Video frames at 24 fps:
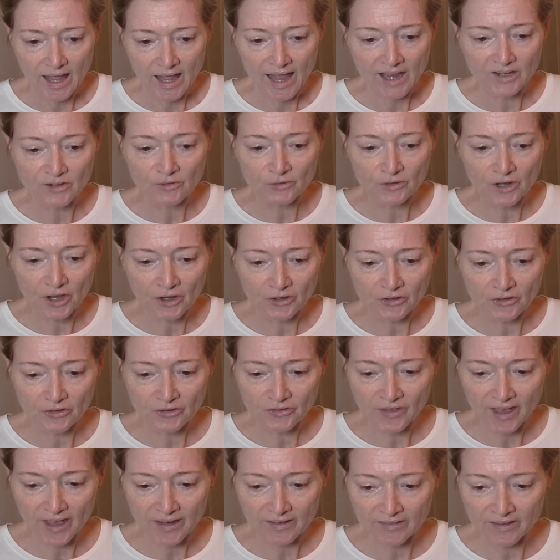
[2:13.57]
And you'll notice
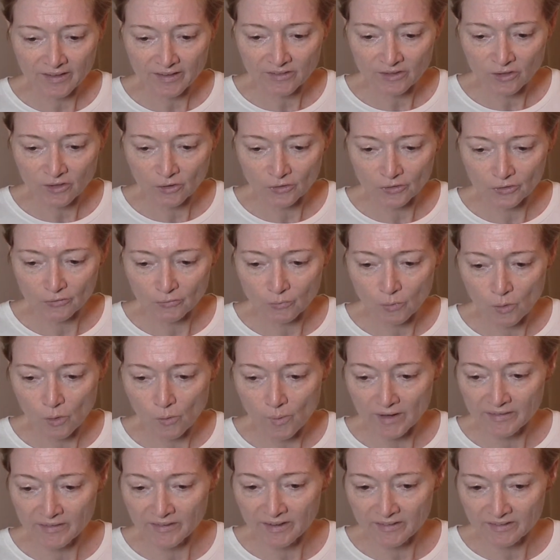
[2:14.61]
that there's lots of
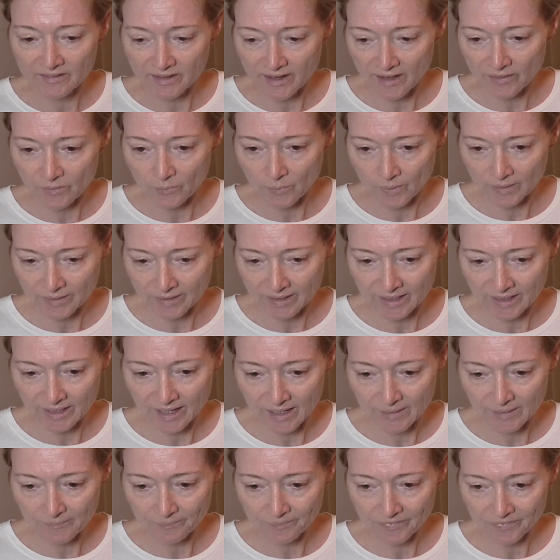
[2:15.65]
walkways. Here's another one
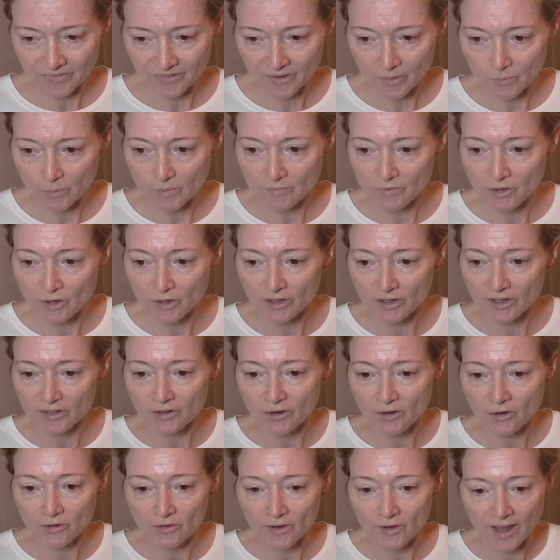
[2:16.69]
here. So we've got a
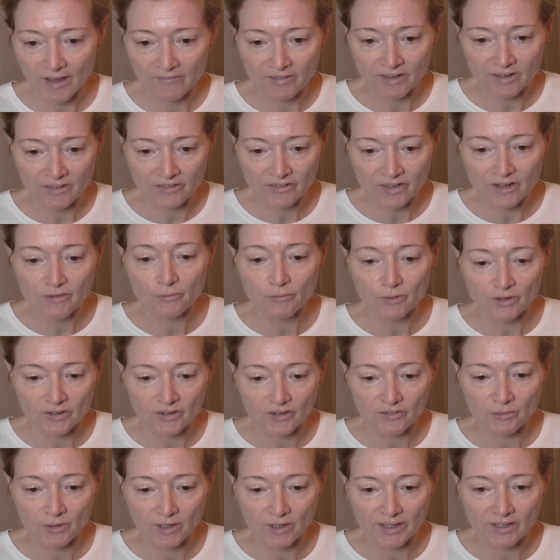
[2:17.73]
dog having a sniff, which
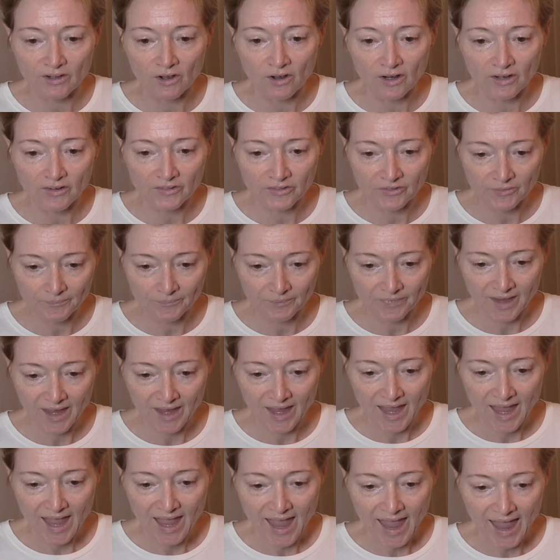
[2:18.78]
is really nice.
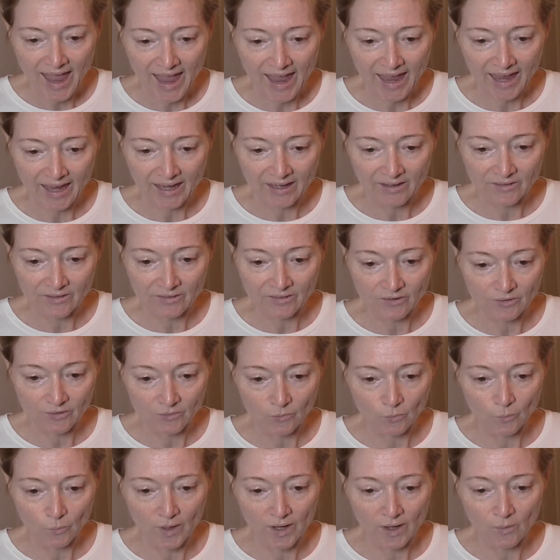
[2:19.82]
And
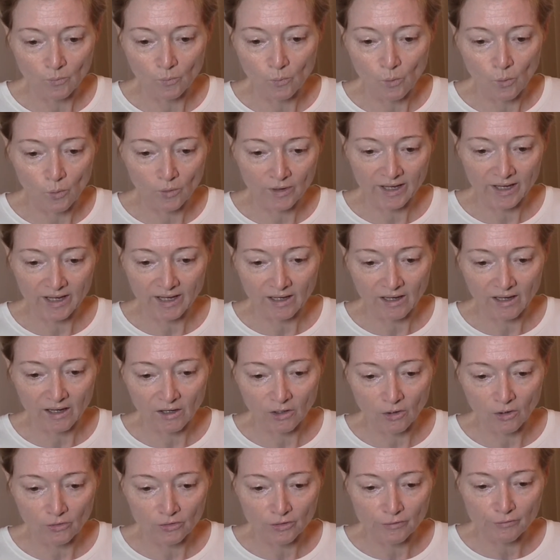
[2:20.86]
we're walking
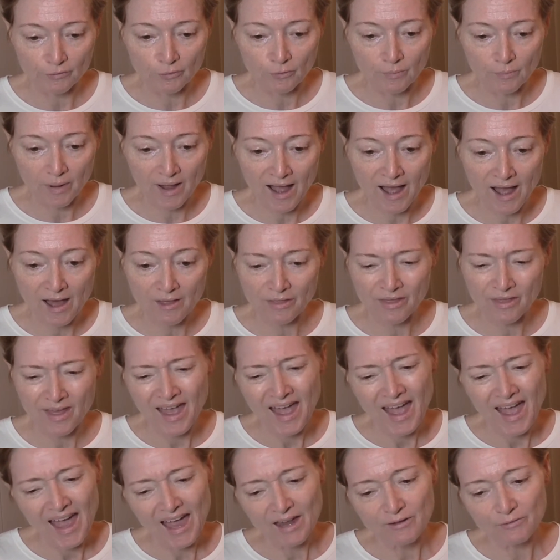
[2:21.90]
along the footpath.
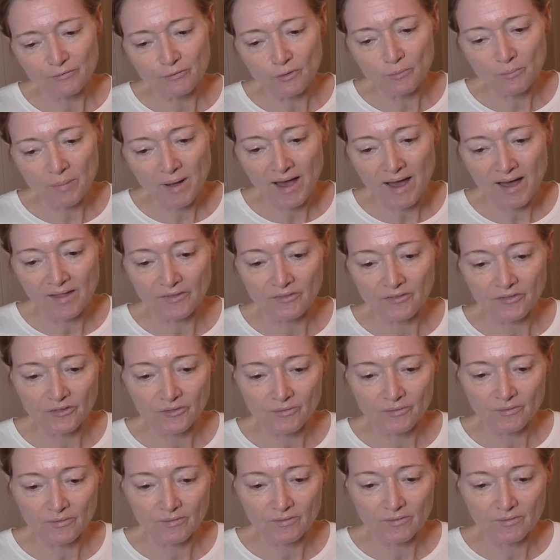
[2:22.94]
And footpaths